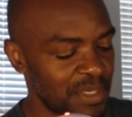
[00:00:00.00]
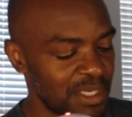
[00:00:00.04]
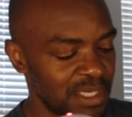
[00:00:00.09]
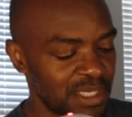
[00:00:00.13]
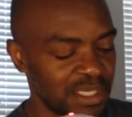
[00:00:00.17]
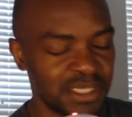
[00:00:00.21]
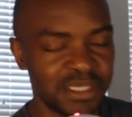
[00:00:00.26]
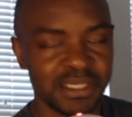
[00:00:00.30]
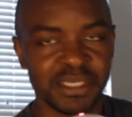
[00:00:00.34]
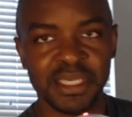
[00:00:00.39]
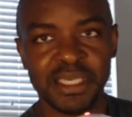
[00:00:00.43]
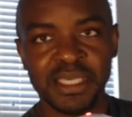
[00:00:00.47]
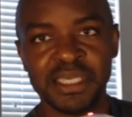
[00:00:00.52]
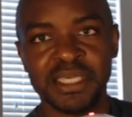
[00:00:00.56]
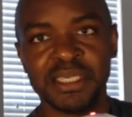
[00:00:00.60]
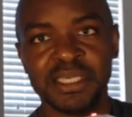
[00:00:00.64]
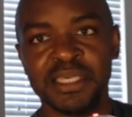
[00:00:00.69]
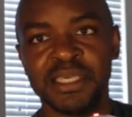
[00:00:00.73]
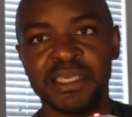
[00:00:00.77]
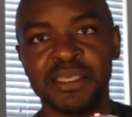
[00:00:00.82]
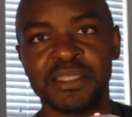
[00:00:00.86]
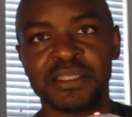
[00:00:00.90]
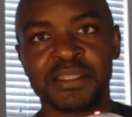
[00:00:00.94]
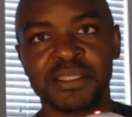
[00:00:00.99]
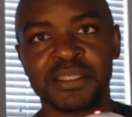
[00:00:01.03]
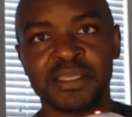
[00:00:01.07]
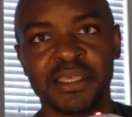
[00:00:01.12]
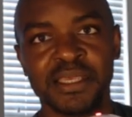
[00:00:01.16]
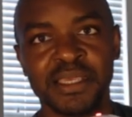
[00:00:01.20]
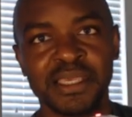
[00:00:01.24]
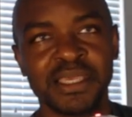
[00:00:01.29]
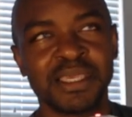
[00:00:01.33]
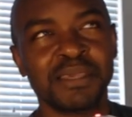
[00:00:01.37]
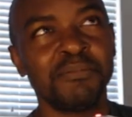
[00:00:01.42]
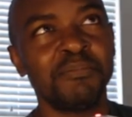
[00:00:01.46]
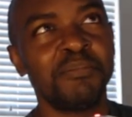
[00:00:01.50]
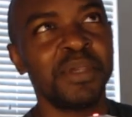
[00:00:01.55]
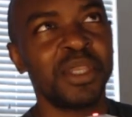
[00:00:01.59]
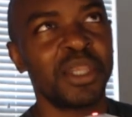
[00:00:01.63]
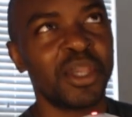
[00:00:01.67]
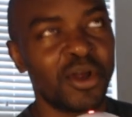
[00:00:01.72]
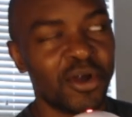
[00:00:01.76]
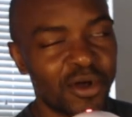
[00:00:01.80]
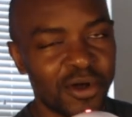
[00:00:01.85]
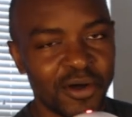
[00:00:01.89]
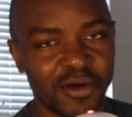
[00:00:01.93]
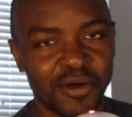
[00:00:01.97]
He can be
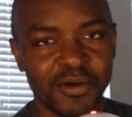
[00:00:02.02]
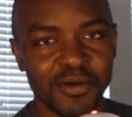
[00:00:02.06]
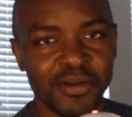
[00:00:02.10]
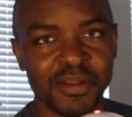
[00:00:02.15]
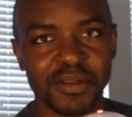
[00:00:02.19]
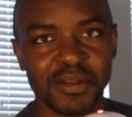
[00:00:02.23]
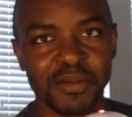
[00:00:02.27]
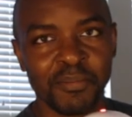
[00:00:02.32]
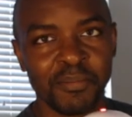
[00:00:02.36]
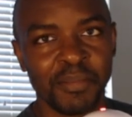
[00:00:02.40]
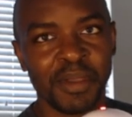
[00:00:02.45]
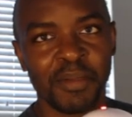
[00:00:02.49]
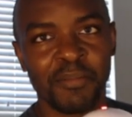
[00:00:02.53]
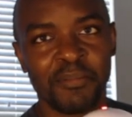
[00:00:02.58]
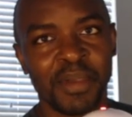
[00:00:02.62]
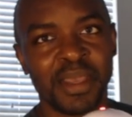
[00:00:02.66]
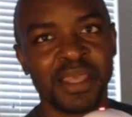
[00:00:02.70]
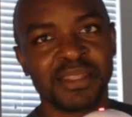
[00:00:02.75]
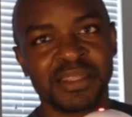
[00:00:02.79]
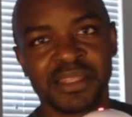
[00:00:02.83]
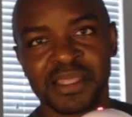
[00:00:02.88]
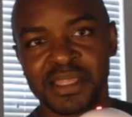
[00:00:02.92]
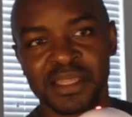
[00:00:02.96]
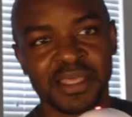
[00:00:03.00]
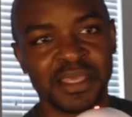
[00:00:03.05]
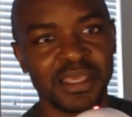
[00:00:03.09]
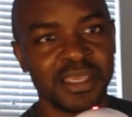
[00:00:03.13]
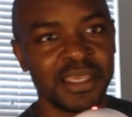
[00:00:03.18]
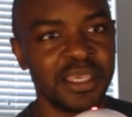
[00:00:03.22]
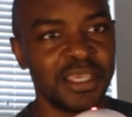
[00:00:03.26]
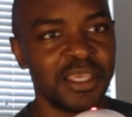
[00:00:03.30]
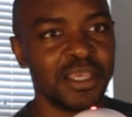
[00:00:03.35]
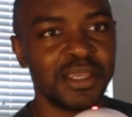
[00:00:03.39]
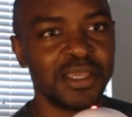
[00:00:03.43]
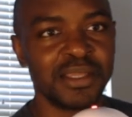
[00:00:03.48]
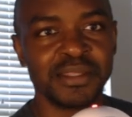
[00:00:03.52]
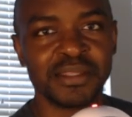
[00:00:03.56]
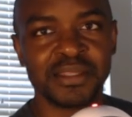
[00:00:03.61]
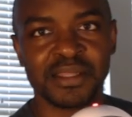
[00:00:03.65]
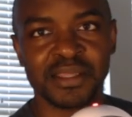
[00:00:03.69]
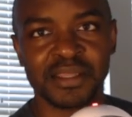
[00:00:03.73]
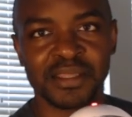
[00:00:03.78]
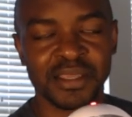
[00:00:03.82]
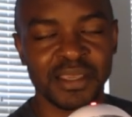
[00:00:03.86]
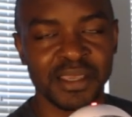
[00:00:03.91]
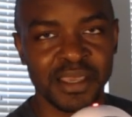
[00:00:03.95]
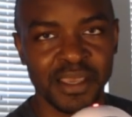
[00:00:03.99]
hurt, but basically he
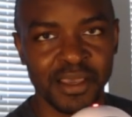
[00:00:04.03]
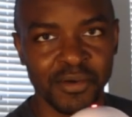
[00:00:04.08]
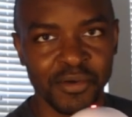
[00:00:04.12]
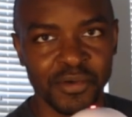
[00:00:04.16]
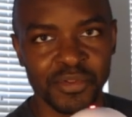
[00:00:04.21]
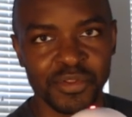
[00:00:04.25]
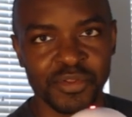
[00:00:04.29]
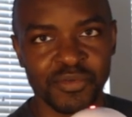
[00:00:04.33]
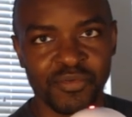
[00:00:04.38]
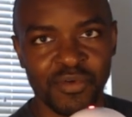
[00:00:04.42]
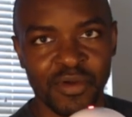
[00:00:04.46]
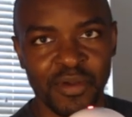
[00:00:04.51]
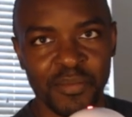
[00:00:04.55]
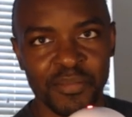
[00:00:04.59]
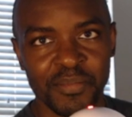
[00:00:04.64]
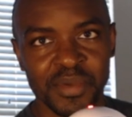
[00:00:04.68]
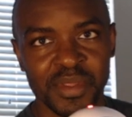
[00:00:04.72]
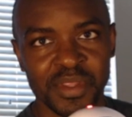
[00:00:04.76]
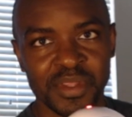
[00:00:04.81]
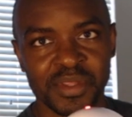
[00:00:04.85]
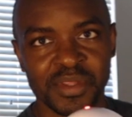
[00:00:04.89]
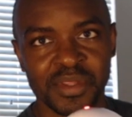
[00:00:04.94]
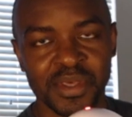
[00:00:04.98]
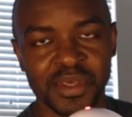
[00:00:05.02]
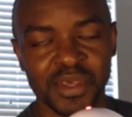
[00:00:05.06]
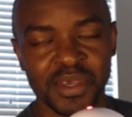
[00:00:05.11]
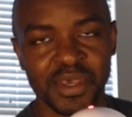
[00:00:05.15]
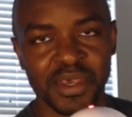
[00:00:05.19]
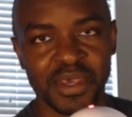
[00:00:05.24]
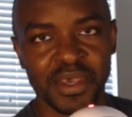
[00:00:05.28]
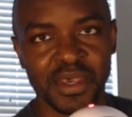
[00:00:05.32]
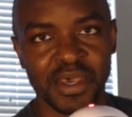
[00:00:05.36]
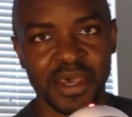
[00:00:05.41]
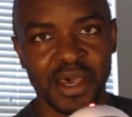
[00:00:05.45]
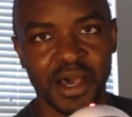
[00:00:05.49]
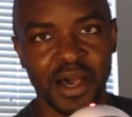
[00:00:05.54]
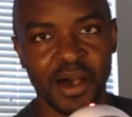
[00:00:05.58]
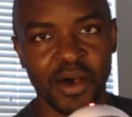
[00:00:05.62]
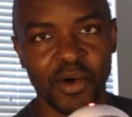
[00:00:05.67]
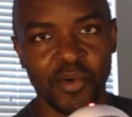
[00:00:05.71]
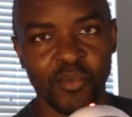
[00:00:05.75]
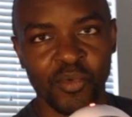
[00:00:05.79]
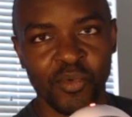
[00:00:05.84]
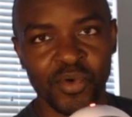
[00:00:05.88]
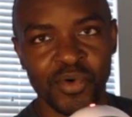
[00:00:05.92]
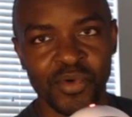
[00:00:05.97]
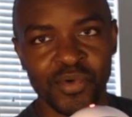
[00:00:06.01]
instantly heals from his
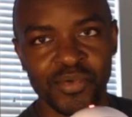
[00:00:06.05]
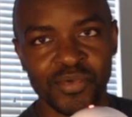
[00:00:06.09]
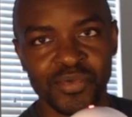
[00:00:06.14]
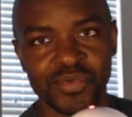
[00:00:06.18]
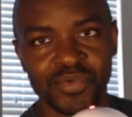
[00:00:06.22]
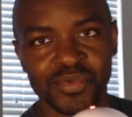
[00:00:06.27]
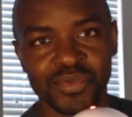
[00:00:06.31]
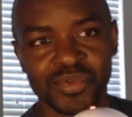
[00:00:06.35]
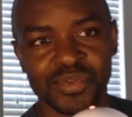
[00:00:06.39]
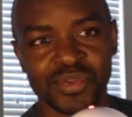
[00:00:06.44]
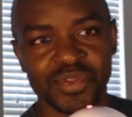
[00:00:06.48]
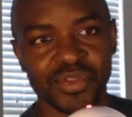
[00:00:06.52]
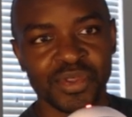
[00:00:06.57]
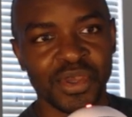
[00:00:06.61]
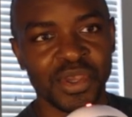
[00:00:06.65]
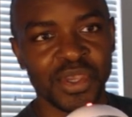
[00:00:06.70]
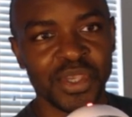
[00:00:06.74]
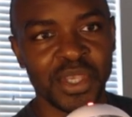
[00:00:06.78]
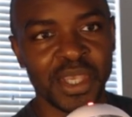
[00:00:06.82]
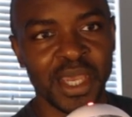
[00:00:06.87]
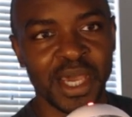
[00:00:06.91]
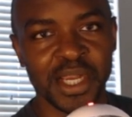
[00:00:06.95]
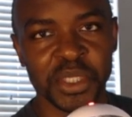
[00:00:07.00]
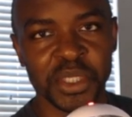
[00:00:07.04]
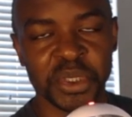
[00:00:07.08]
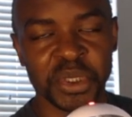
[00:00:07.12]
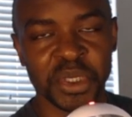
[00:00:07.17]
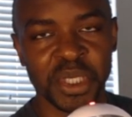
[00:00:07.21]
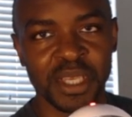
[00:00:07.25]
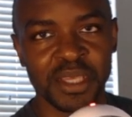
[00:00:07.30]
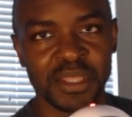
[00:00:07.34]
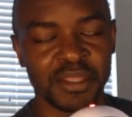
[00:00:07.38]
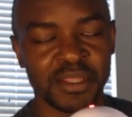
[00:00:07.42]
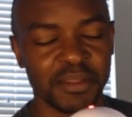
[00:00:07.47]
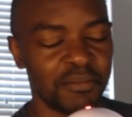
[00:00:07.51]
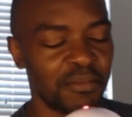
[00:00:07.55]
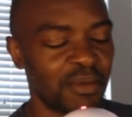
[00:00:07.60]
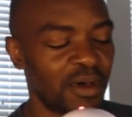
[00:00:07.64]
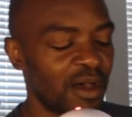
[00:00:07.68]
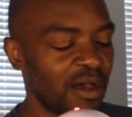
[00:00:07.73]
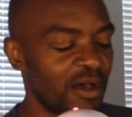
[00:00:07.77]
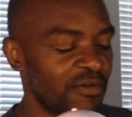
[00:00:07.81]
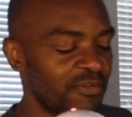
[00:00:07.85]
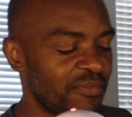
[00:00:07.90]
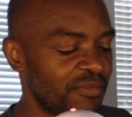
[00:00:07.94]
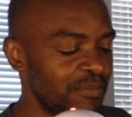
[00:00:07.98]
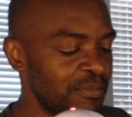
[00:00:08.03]
wounds. He kind of shakes them
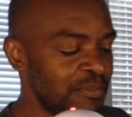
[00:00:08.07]
off.